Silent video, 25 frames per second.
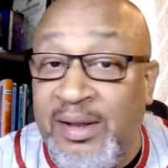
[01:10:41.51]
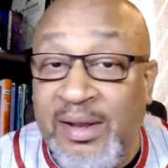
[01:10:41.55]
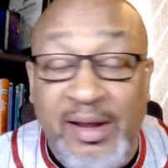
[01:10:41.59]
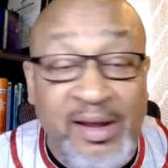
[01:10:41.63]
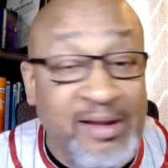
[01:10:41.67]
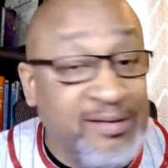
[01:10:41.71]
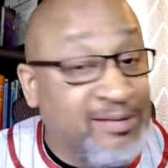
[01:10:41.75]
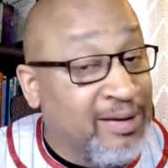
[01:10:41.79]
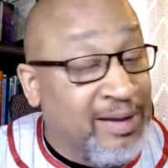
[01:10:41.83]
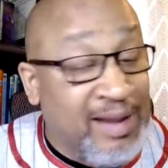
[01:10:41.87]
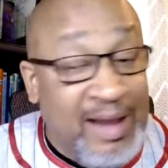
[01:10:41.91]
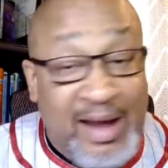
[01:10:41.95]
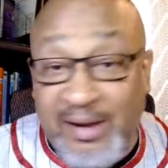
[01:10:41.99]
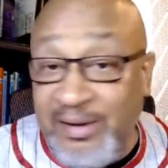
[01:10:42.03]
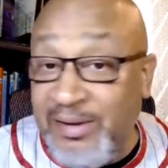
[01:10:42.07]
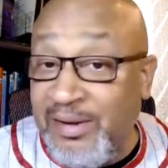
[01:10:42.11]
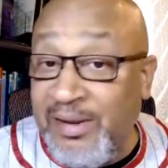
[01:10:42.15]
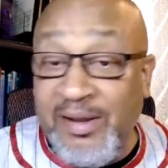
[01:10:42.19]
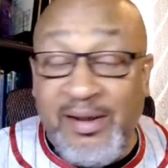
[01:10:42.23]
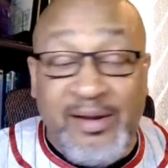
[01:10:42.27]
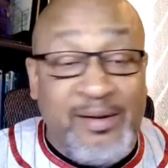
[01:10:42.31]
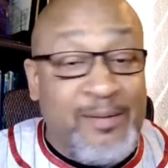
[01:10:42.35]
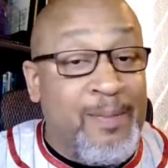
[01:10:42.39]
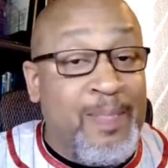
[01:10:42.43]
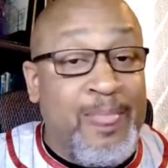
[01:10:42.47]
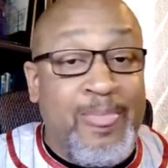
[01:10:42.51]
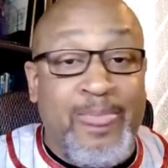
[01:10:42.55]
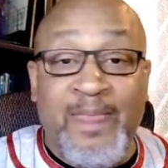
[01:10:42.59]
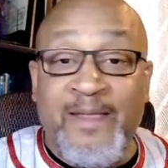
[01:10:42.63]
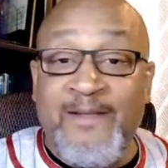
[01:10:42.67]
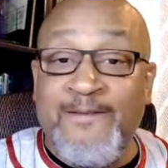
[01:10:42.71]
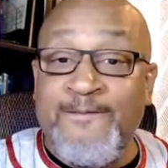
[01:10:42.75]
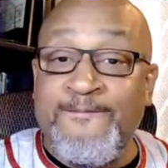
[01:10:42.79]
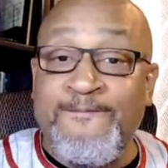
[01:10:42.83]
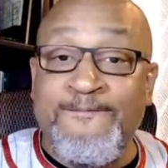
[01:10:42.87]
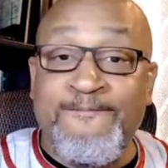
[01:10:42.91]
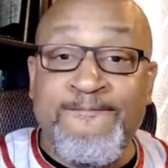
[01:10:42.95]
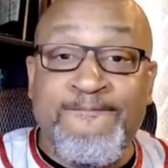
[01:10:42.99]
It's a lot there.
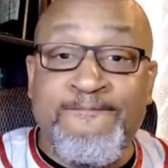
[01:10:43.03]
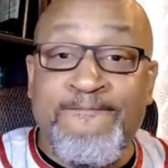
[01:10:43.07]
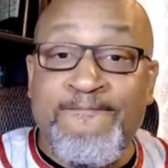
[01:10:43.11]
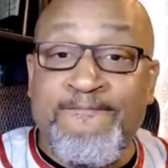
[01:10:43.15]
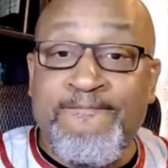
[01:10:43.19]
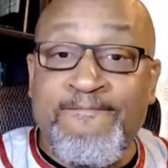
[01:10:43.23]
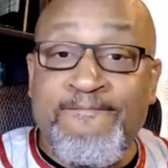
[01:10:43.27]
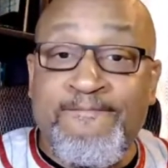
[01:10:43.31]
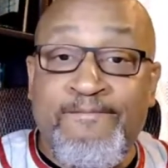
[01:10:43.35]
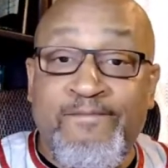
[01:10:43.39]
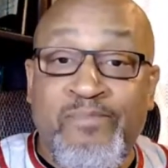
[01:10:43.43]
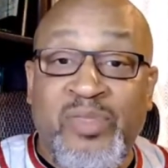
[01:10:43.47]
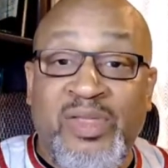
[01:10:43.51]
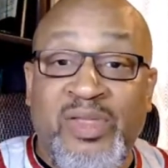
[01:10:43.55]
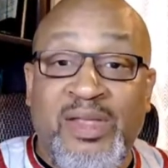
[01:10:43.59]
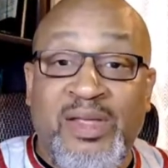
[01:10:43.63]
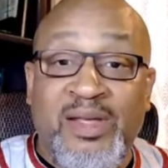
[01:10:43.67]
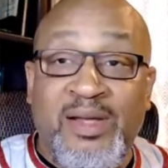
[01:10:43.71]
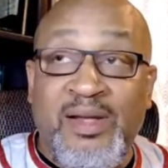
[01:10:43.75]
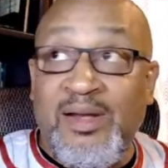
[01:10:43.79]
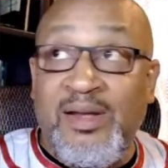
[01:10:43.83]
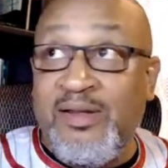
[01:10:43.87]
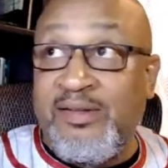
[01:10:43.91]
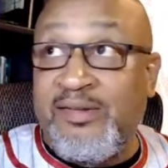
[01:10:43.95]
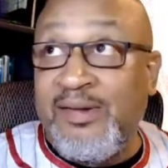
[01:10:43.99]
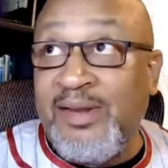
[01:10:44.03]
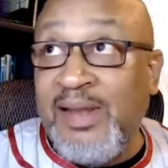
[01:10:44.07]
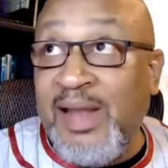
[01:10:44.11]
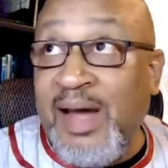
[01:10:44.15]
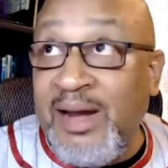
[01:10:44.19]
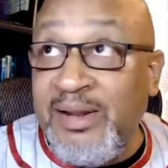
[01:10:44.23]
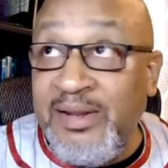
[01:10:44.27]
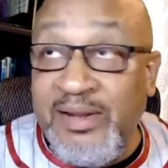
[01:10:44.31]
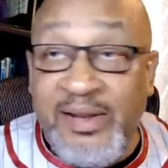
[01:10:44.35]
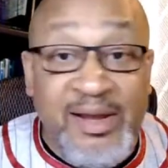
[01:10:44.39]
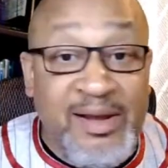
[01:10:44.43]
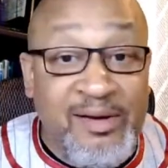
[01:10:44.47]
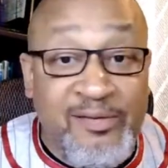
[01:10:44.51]
It's a
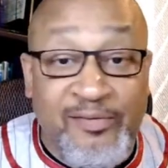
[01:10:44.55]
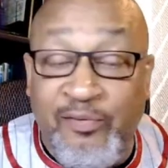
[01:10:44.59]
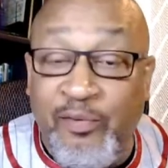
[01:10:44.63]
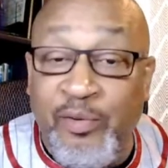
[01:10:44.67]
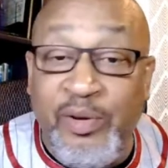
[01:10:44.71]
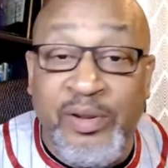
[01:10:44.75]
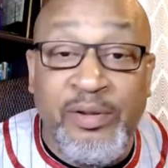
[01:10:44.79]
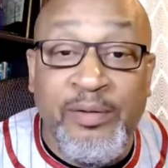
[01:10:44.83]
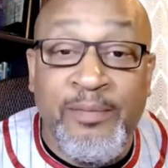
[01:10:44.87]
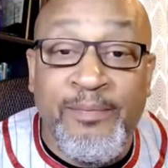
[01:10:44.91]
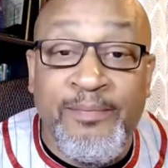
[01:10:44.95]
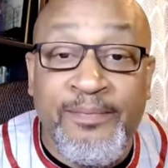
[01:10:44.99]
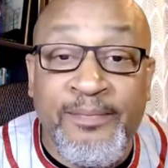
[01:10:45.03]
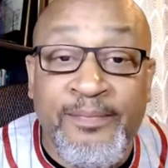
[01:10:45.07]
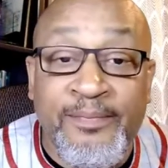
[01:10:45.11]
lot there for you.